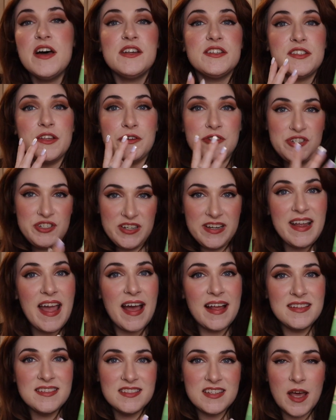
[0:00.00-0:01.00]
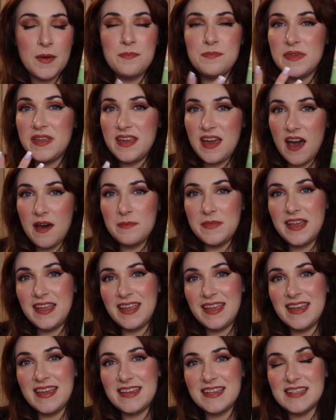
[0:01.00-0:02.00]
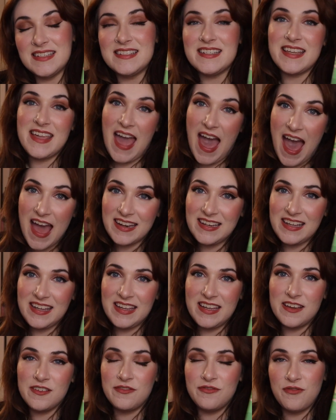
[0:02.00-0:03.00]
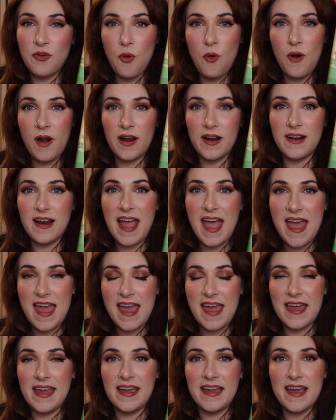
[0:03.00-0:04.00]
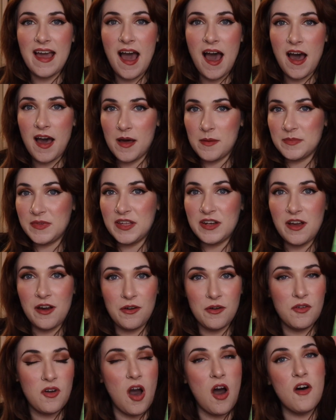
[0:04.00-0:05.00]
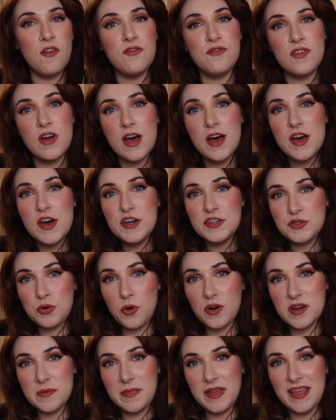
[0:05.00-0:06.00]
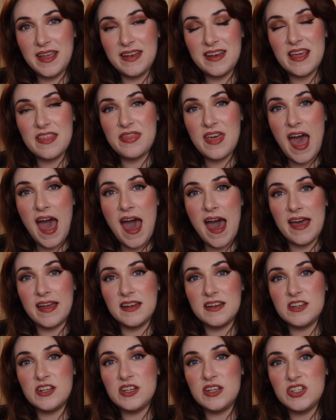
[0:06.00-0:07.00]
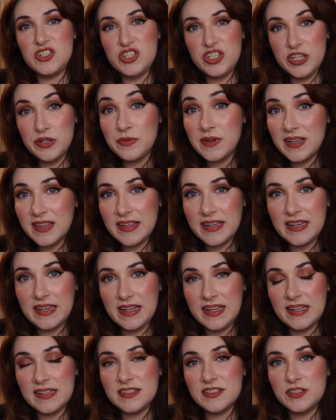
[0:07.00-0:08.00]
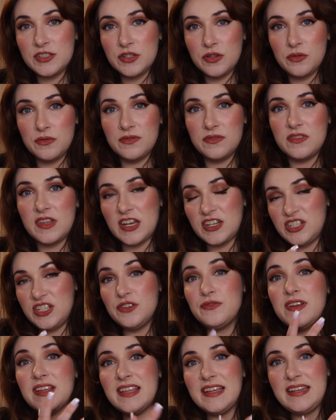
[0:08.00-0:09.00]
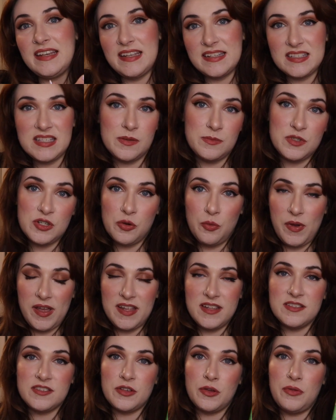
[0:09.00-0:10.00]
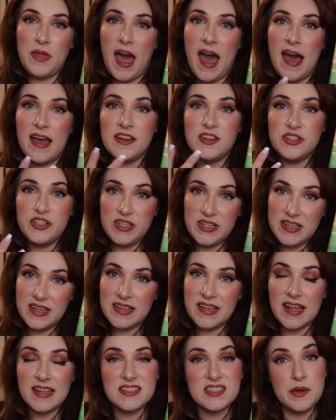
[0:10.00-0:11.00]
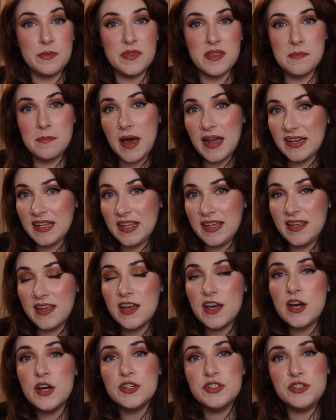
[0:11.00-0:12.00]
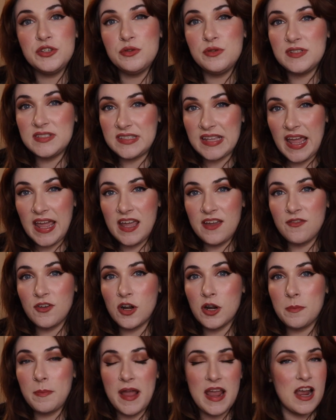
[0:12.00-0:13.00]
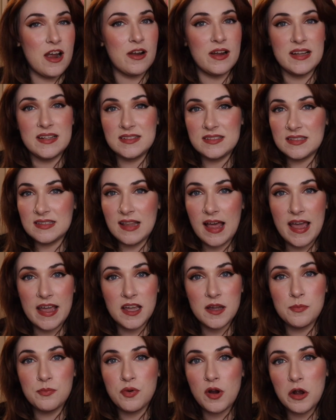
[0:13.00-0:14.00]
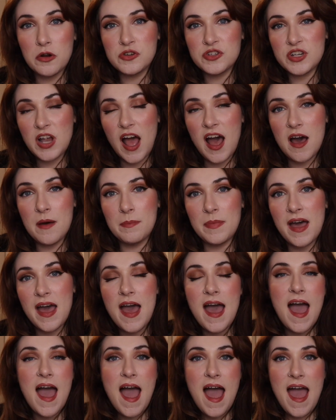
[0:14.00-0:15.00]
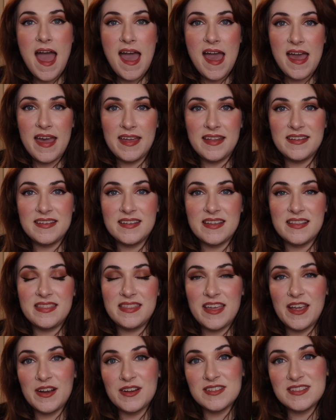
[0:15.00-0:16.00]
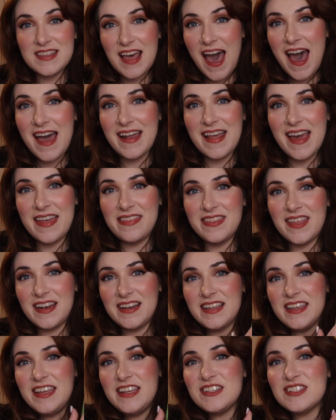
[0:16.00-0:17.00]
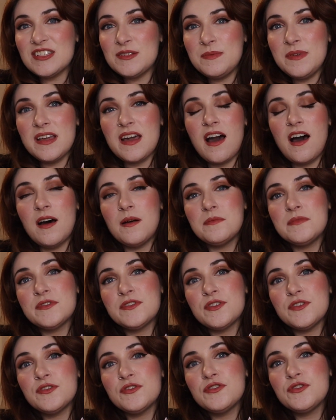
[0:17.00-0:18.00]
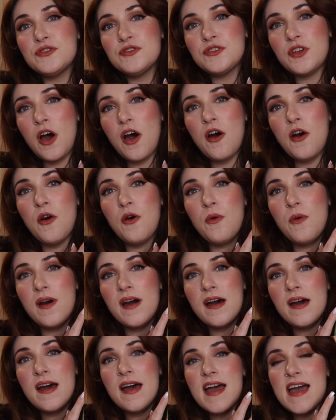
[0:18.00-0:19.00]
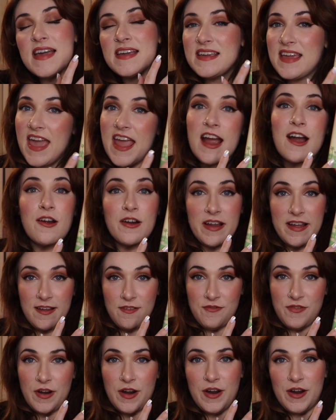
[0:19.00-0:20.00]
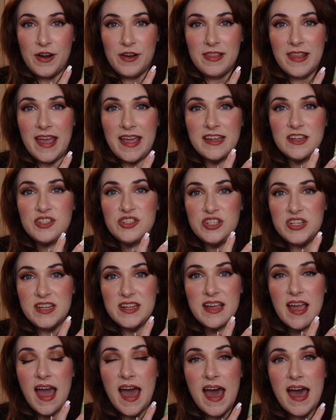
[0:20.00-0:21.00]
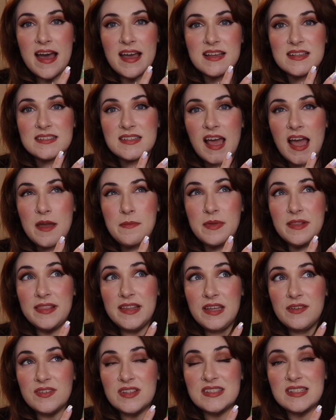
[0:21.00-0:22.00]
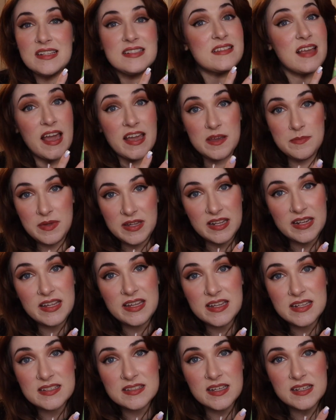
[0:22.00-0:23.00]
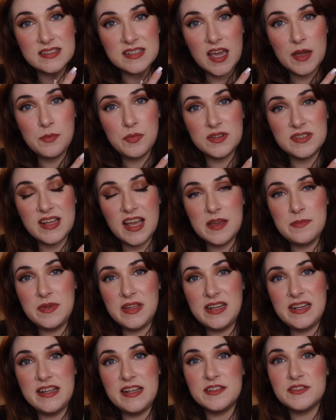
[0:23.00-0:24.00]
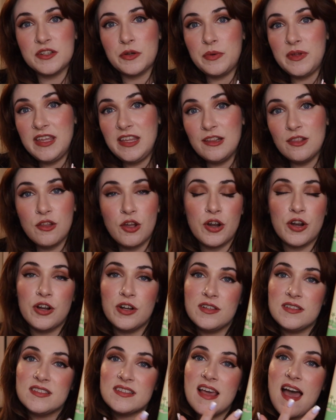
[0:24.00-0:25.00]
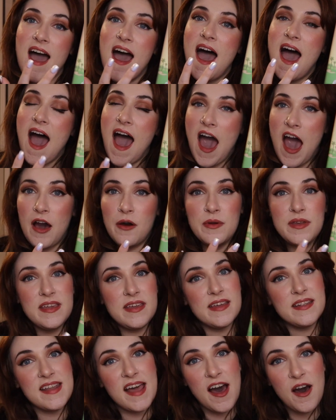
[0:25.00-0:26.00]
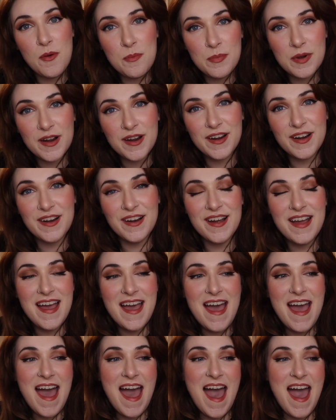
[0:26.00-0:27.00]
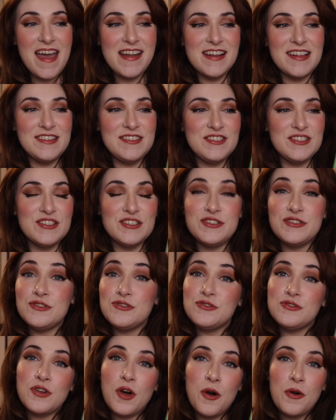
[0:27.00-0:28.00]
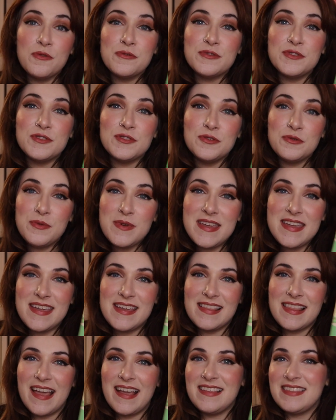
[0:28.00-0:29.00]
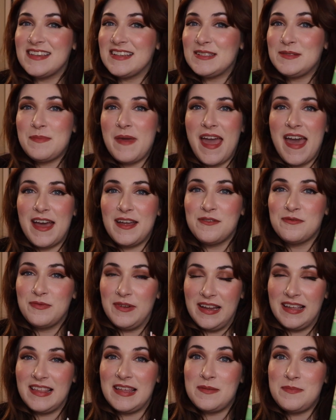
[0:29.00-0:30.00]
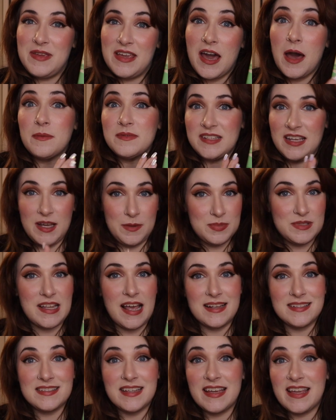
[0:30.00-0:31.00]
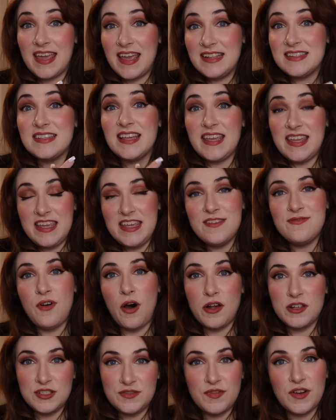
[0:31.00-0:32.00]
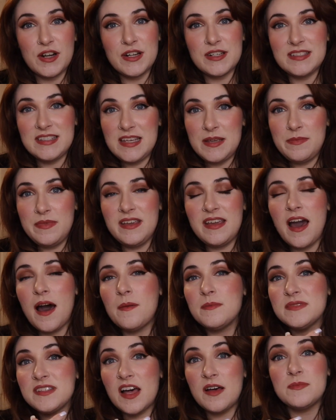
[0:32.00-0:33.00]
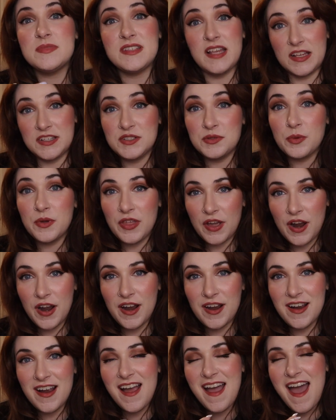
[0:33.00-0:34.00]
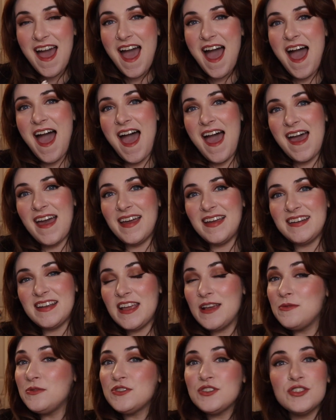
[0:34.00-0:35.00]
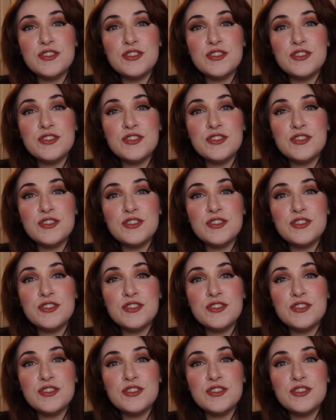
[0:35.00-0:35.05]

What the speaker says: So she ends up becoming his caddy for a, golf tournament that she really needs him to win so that she can get some of the money to save her parents' like pro shop. And there's that. And then he just becomes so caring for her. Like she has, I believe it's like diabetes, like type 1 diabetes. So he learns how he can help her. And it's just so sweet. Like this man really becomes like obsessed. Like it's a he falls first, he becomes obsessed with her. And it was